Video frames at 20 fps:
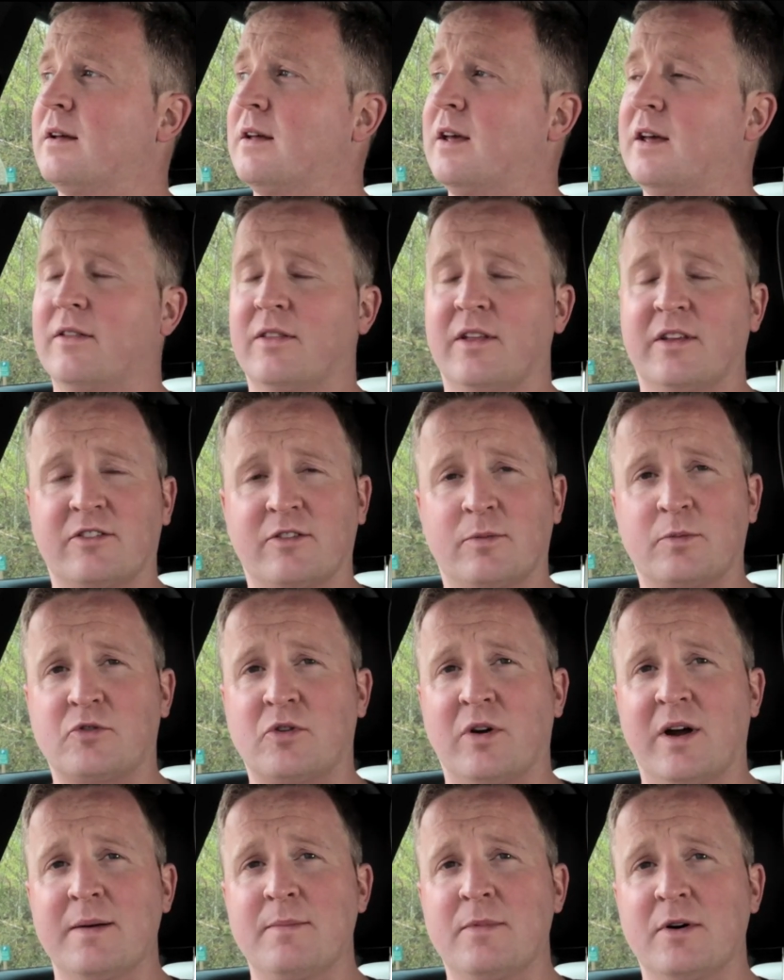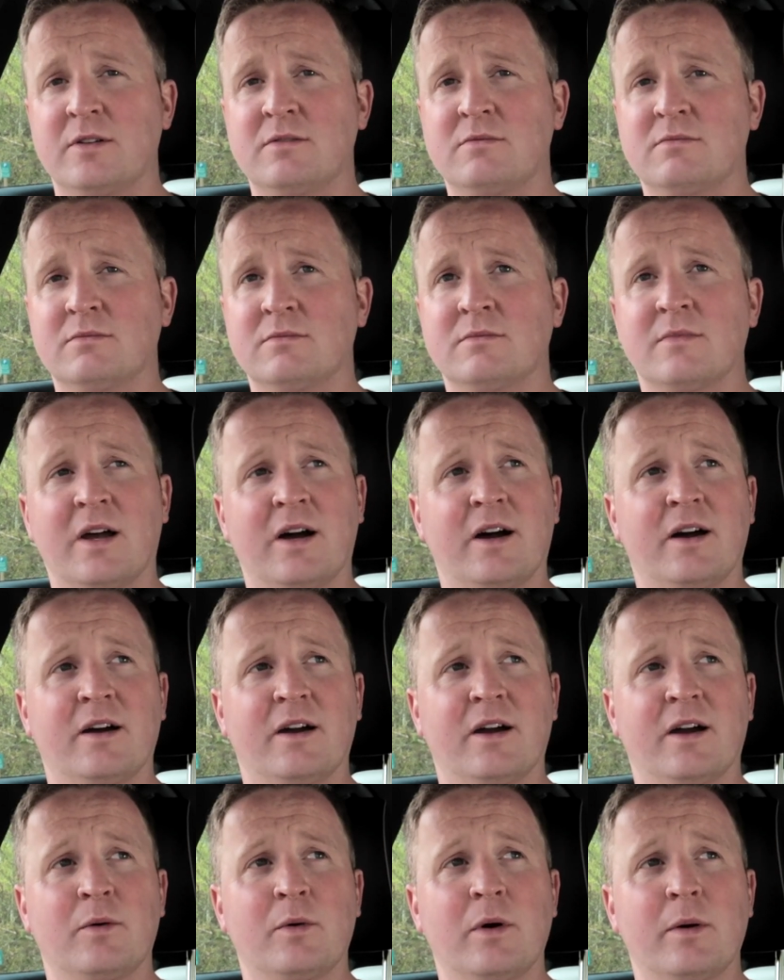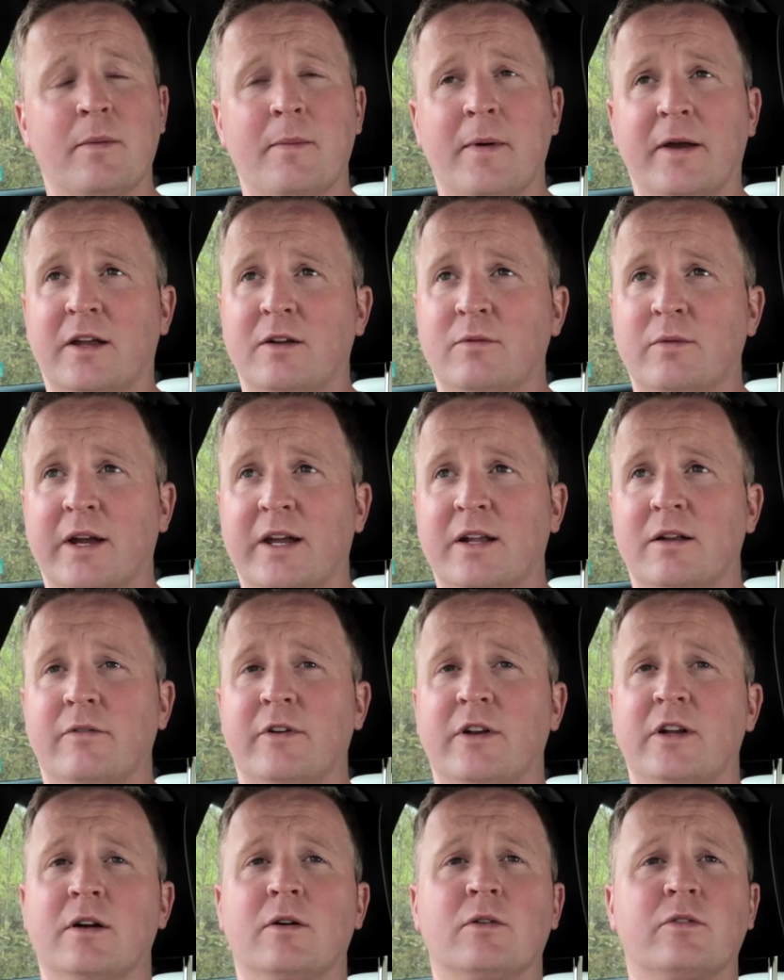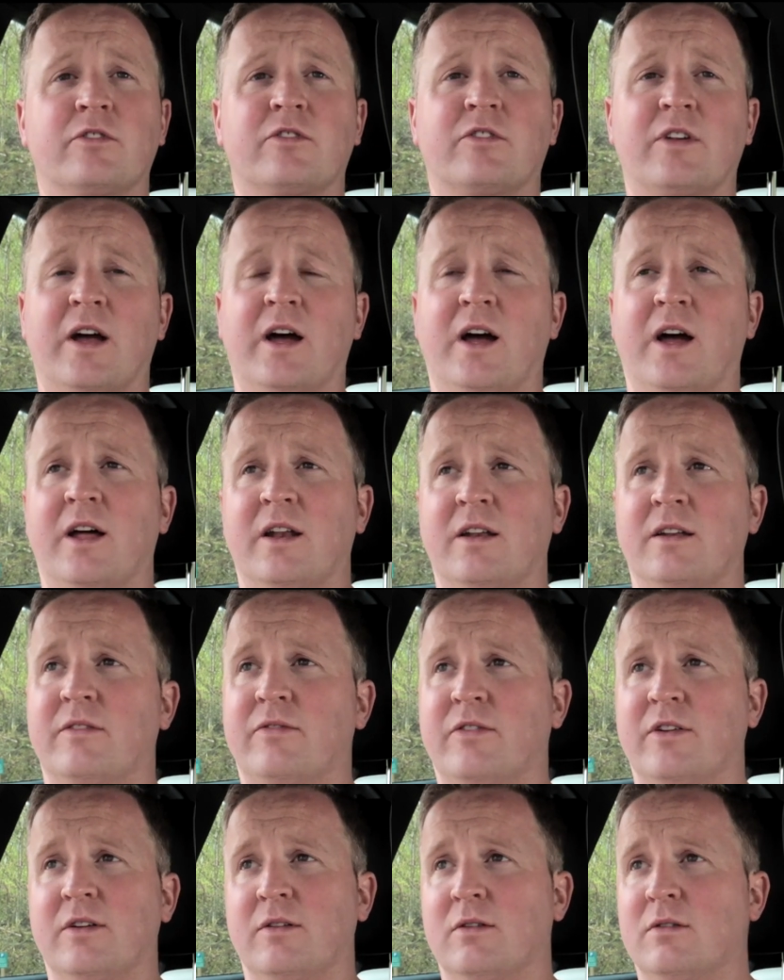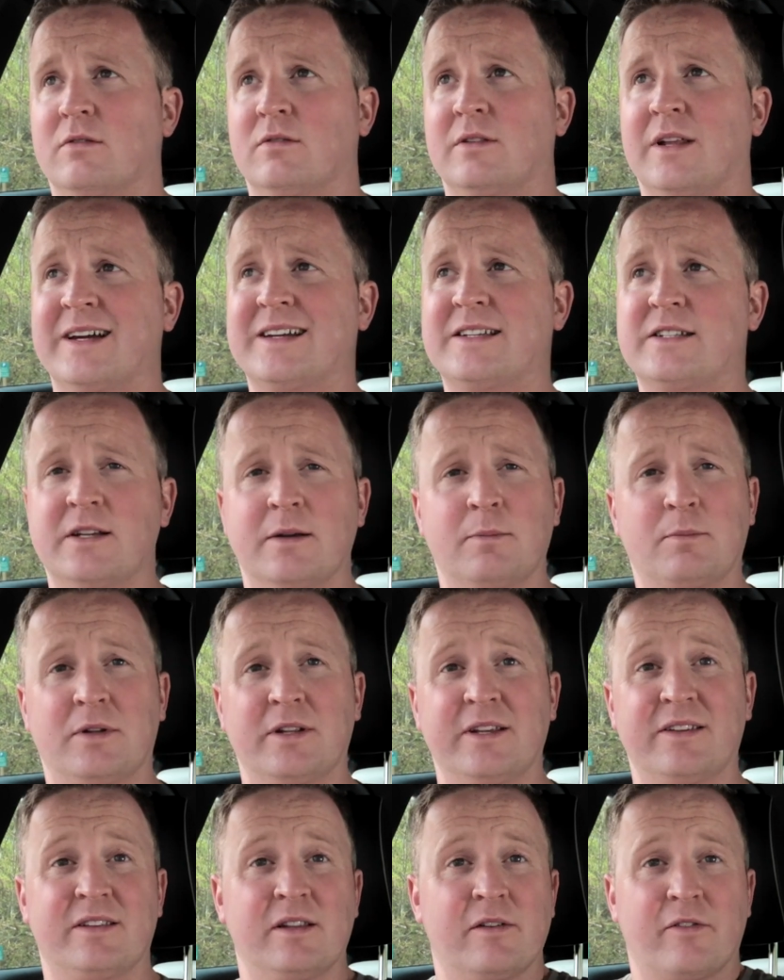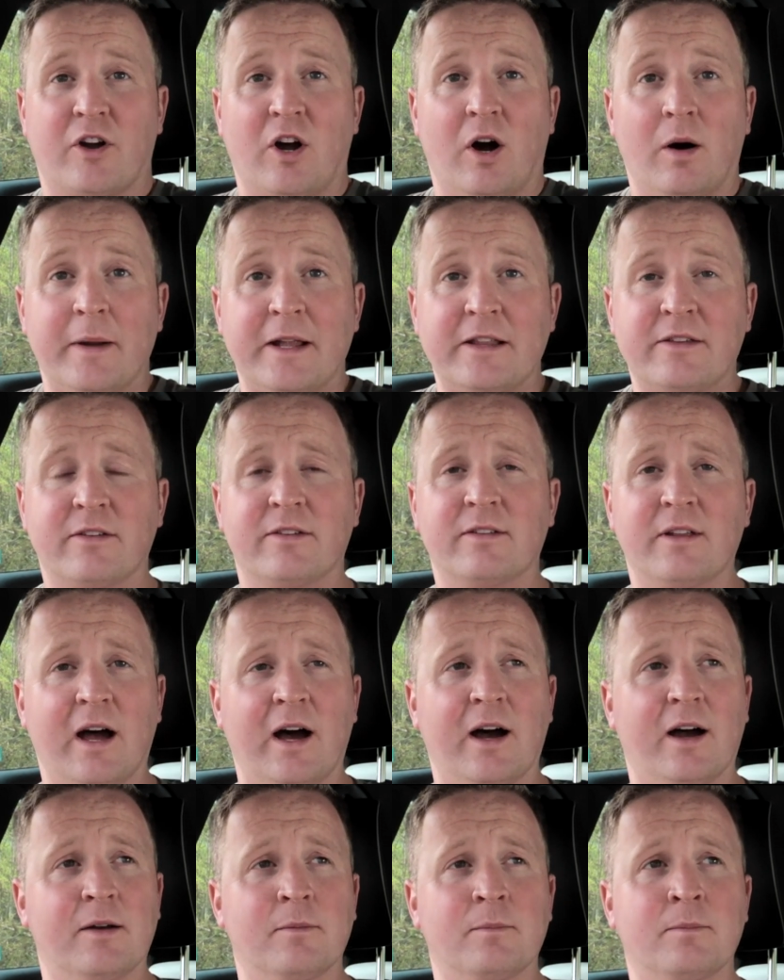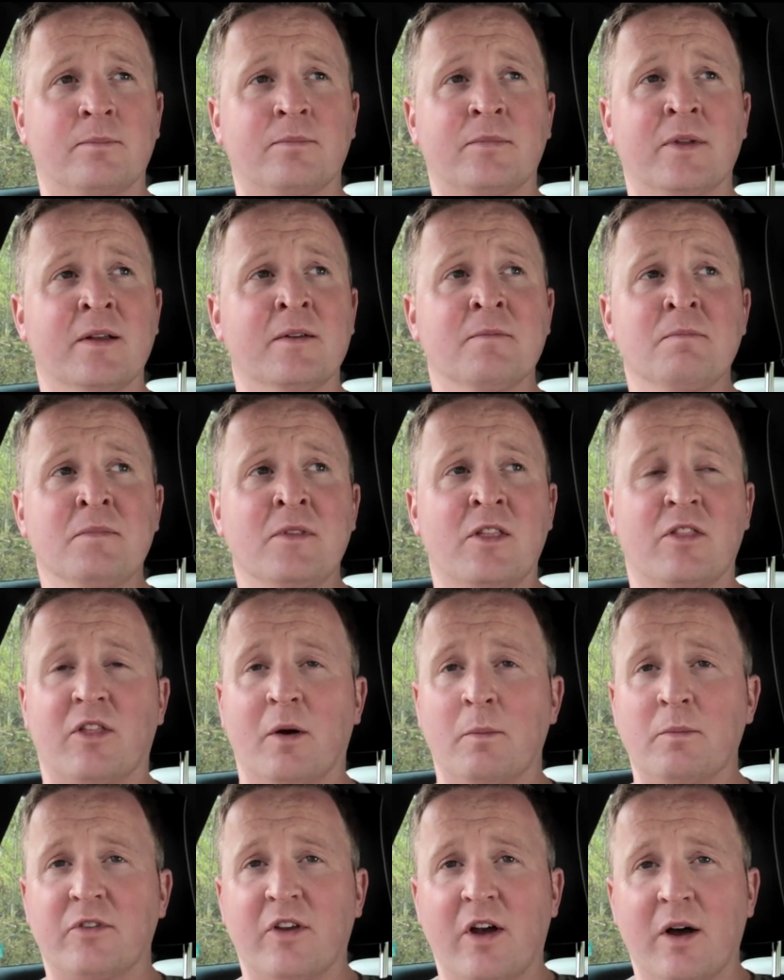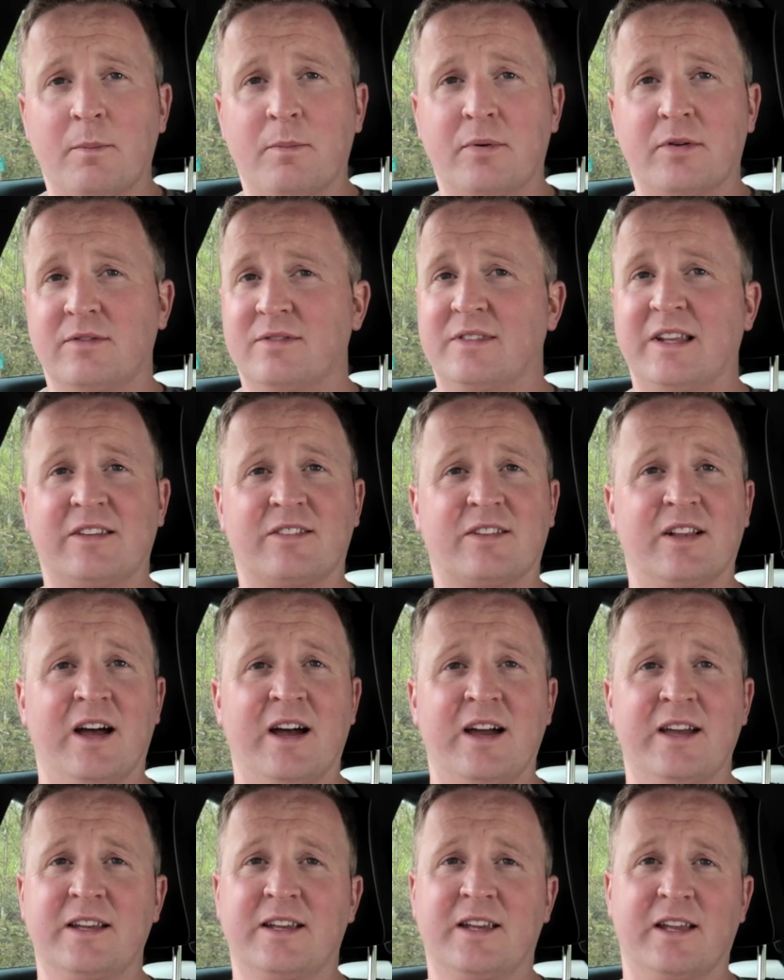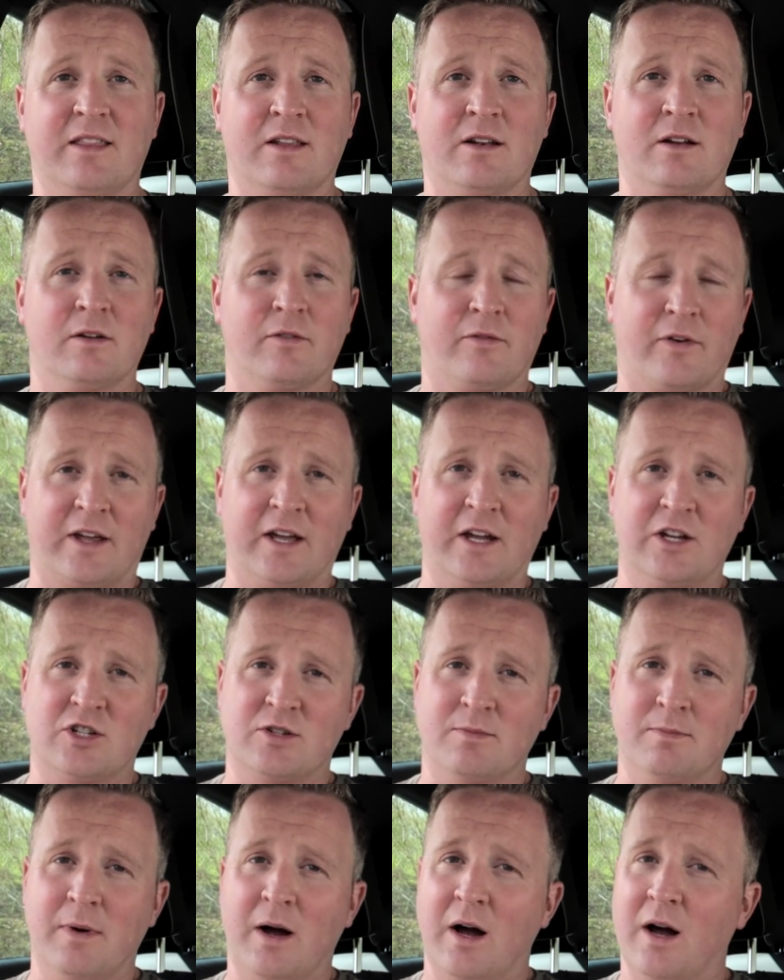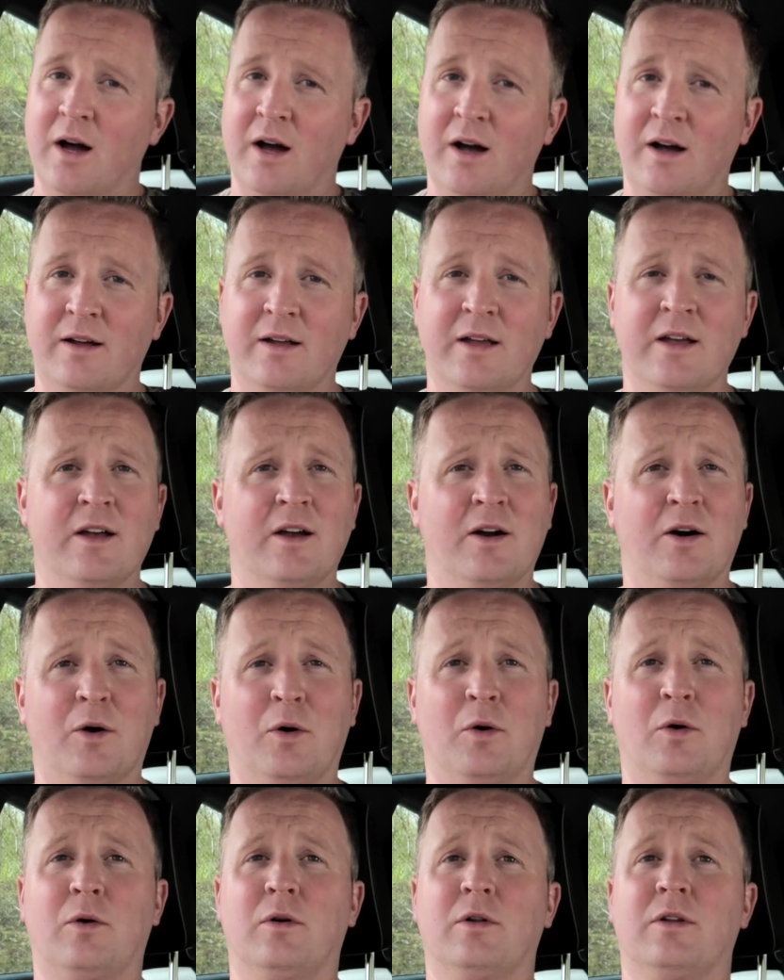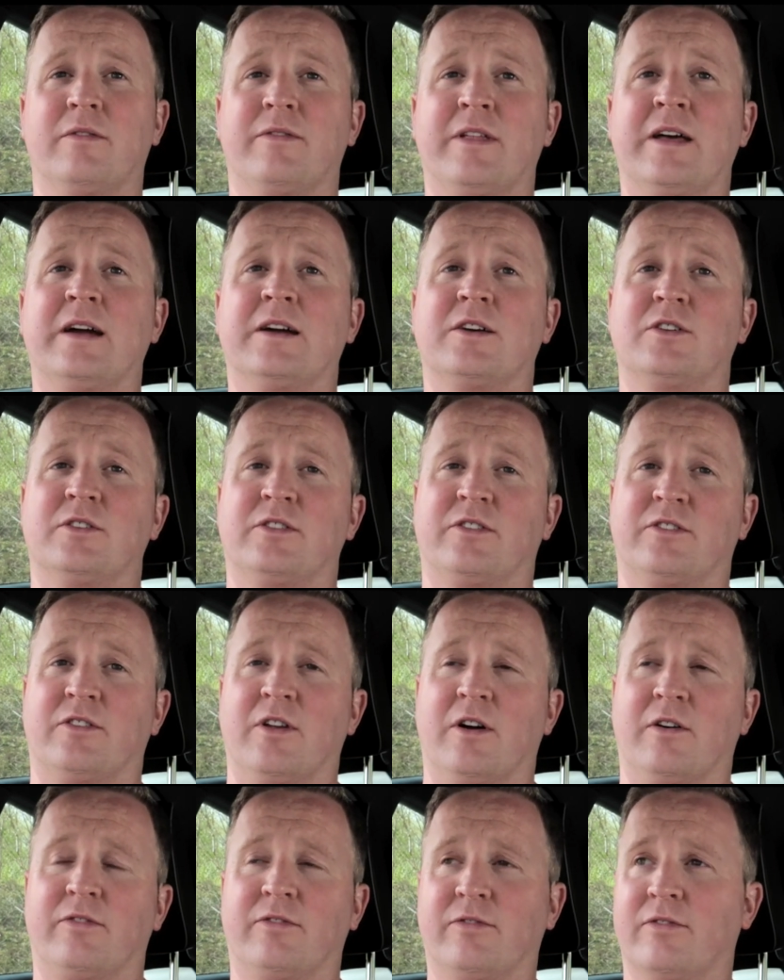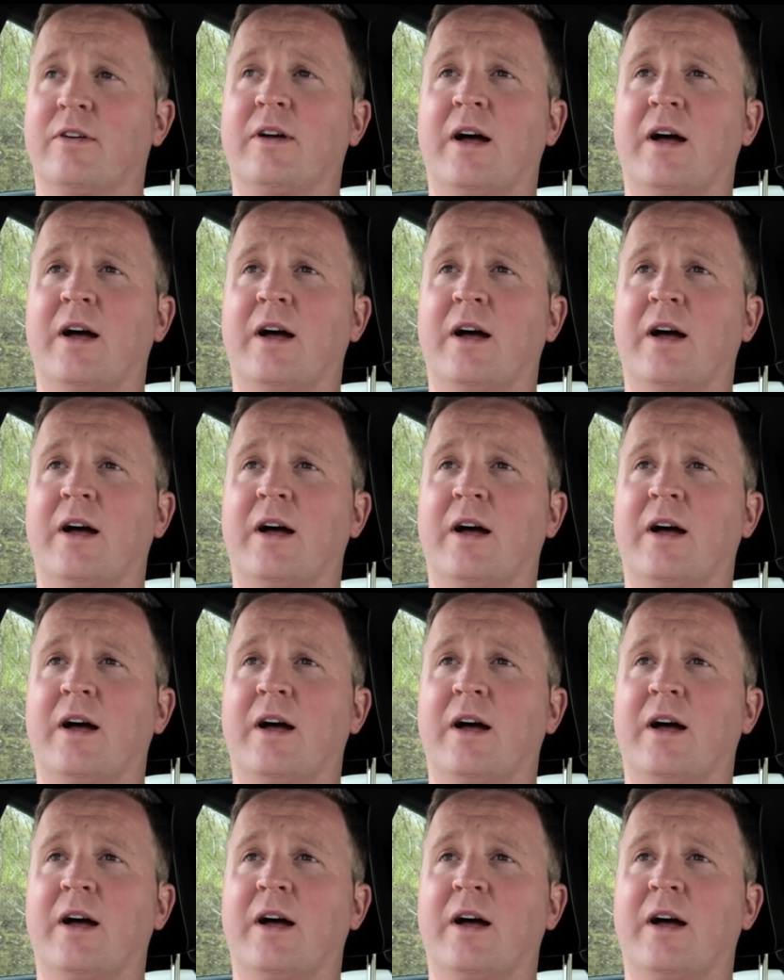Hit that subscribe button. I will be making regular videos, and if you liked it, please leave a comment. Thumbs up, dislike, hit the notification bar, all of that good stuff.